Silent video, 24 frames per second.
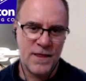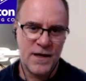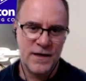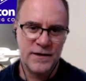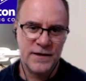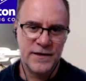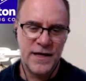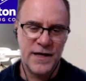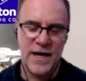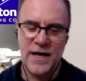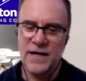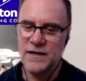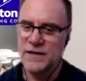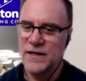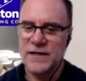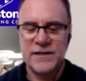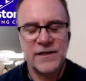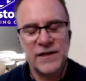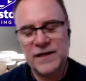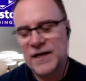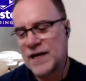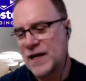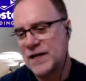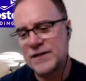and it's an
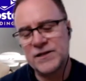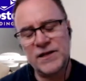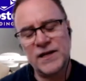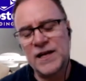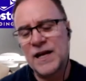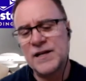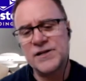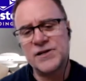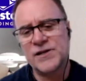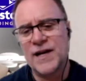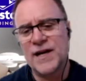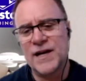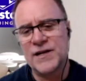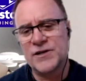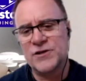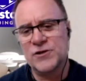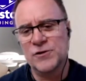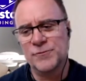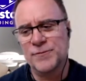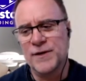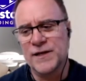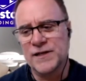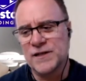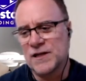it's an educational
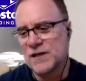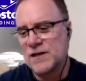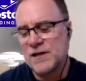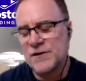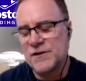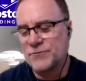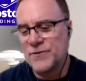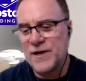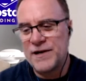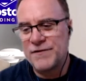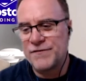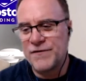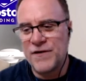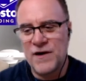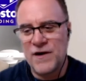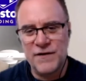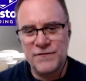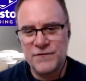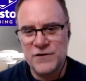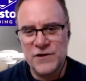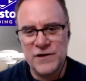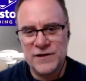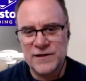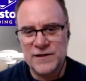piece. Like you read five
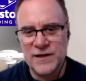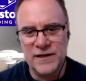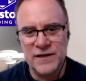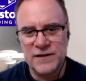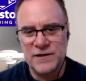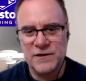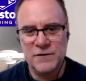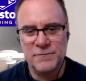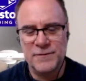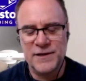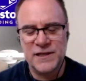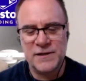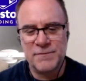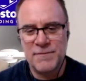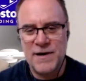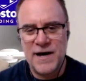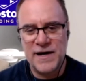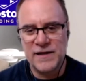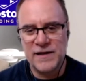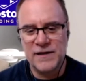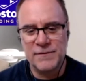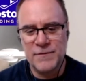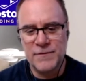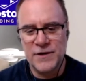newsletters, you'll be smarter
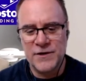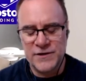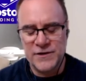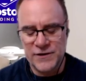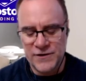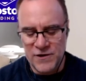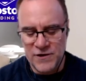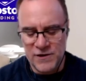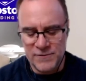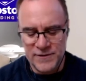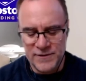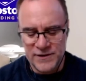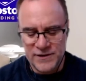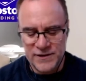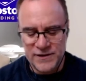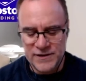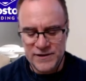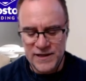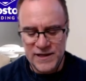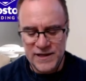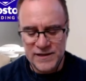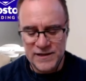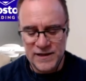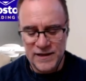than most economists
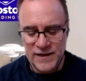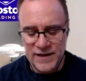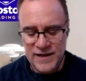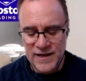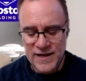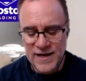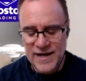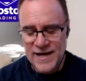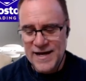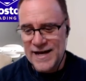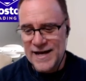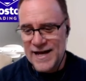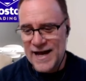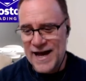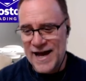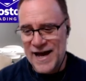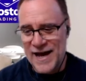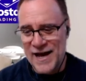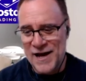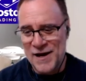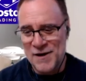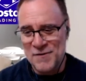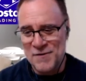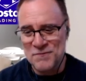easily. Mm-hmm.
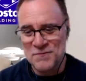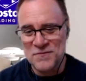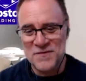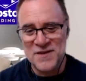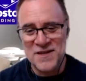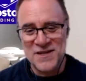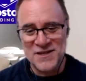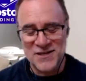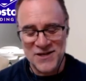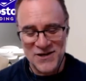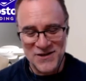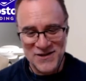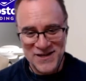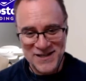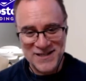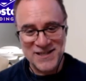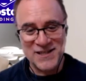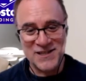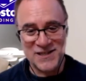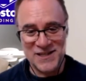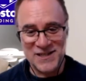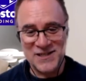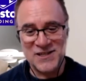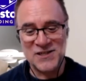Um, so this is
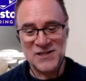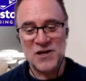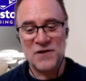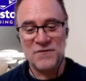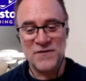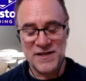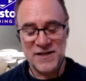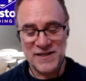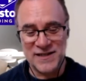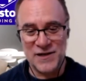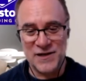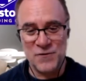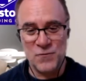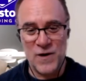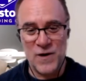this is obviously where